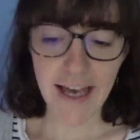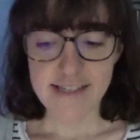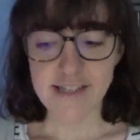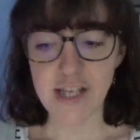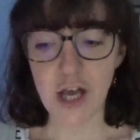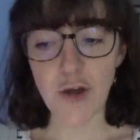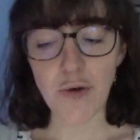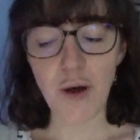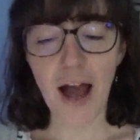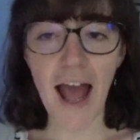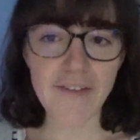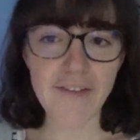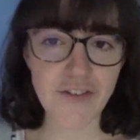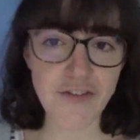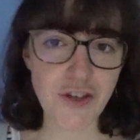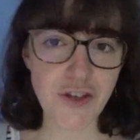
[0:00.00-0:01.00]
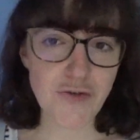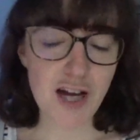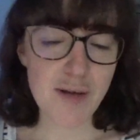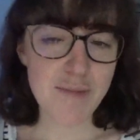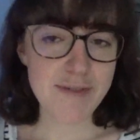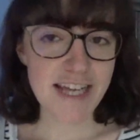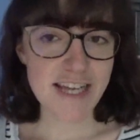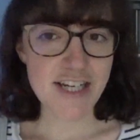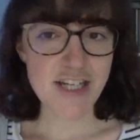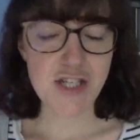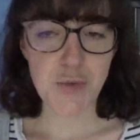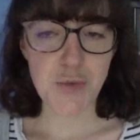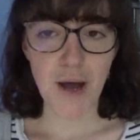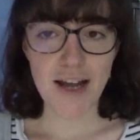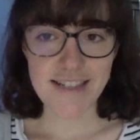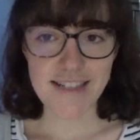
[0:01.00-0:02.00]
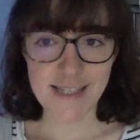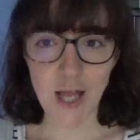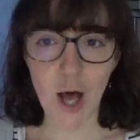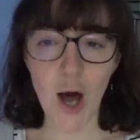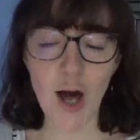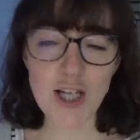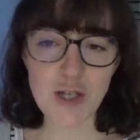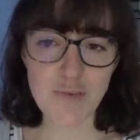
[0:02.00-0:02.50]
So I have a few recommendations on where to start,